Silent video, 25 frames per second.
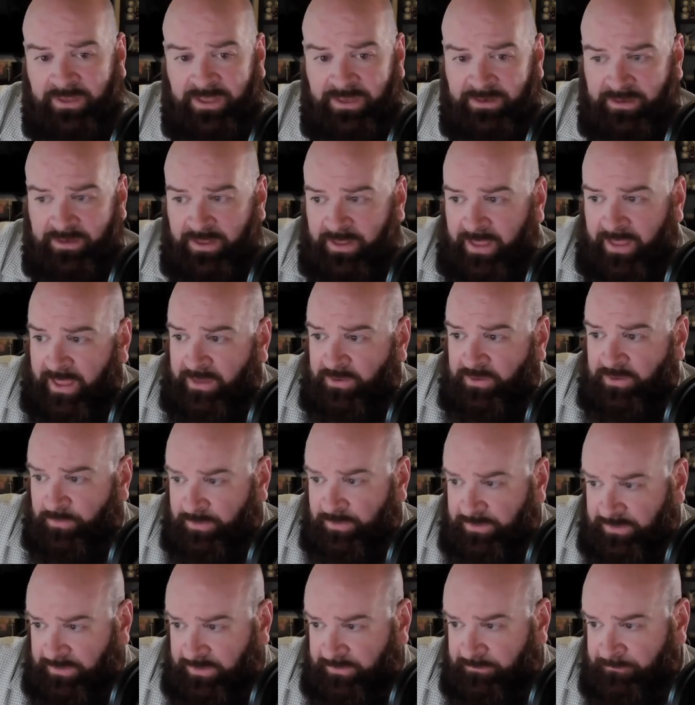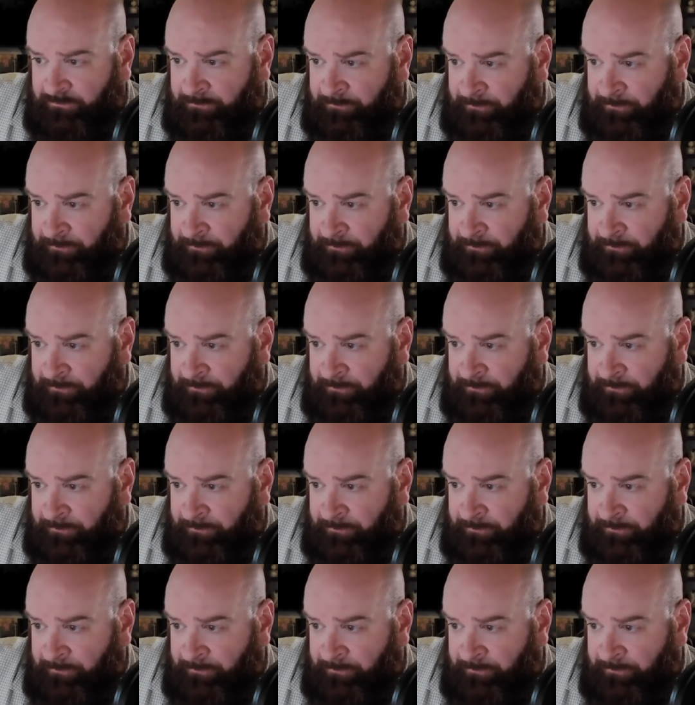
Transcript: in annually.